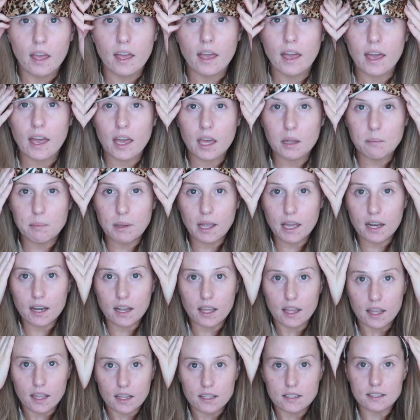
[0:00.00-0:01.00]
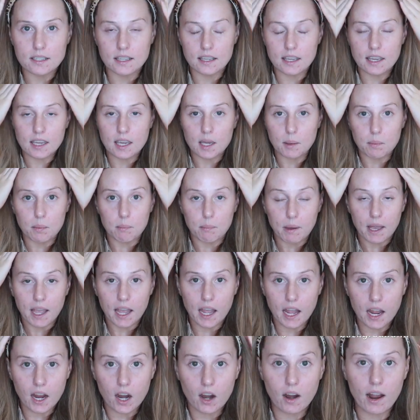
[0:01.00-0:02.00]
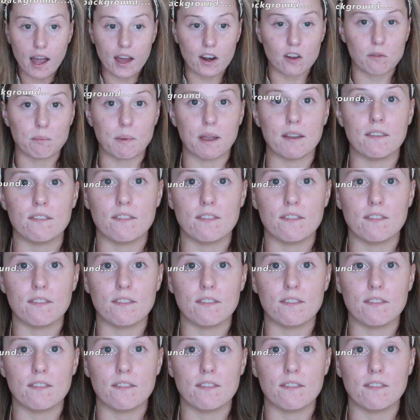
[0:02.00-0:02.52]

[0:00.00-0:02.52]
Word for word: headband in to keep my hair out of my